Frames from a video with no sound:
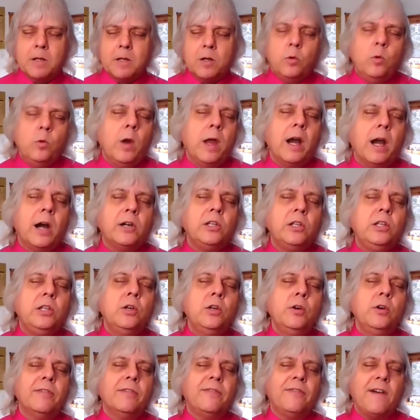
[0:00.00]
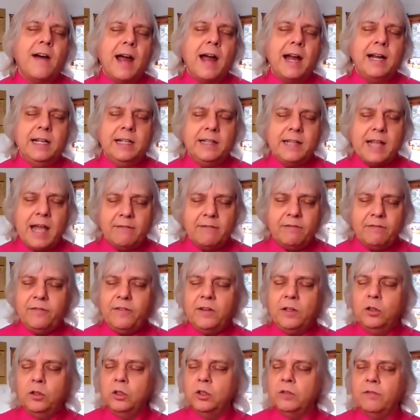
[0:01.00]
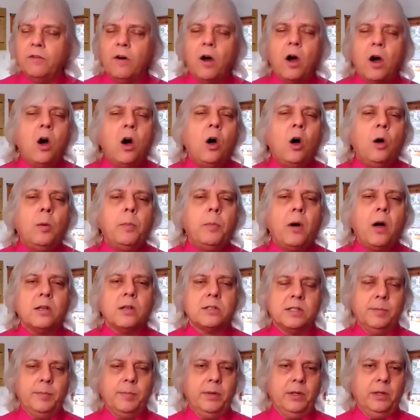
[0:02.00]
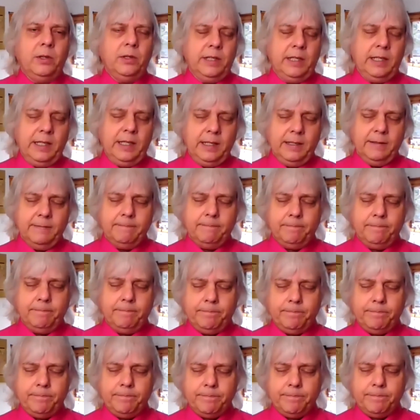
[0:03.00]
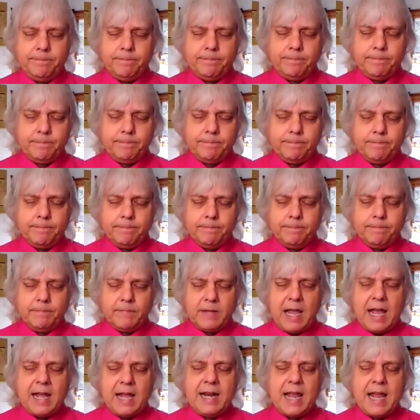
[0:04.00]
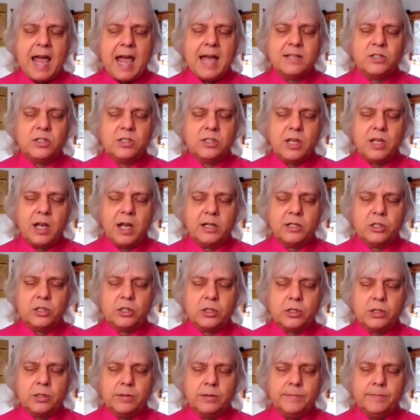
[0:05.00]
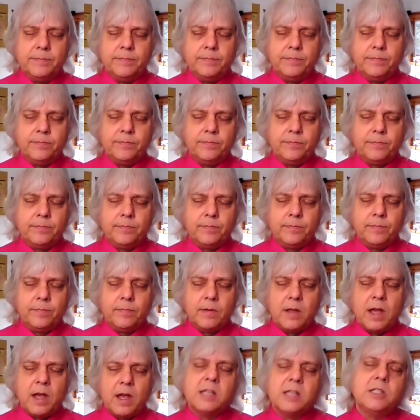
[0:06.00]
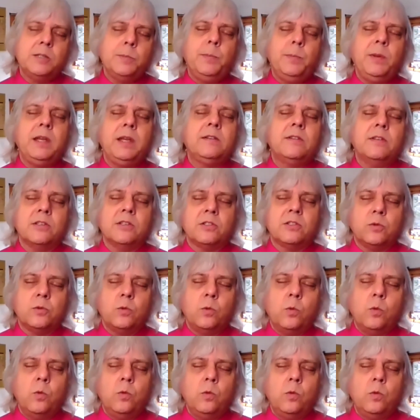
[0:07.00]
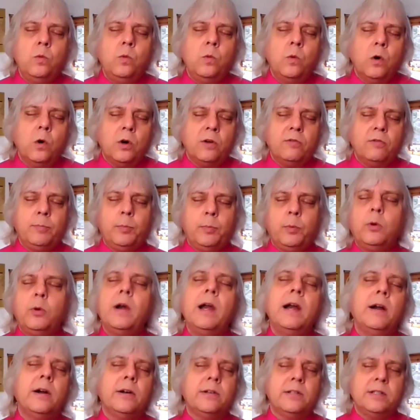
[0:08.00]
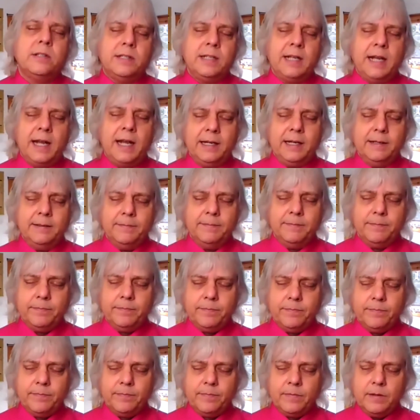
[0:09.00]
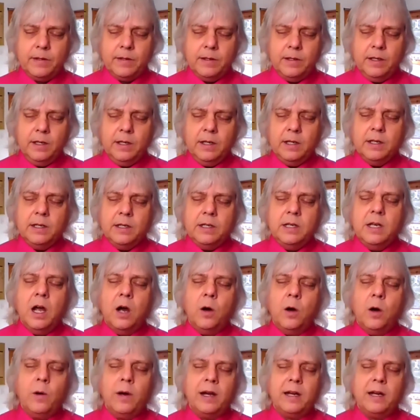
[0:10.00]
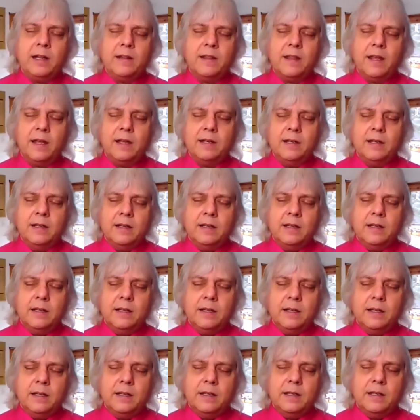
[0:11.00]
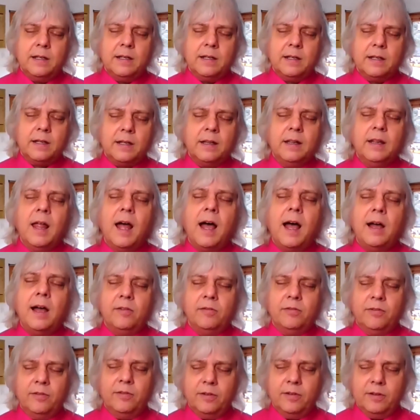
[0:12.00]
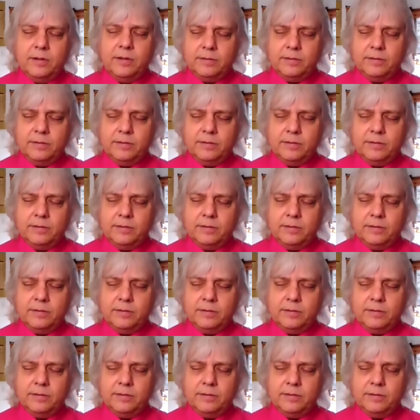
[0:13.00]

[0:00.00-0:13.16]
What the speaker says: We are unified in that field of all possibility. And as such, I speak this word of prayer today, knowing that love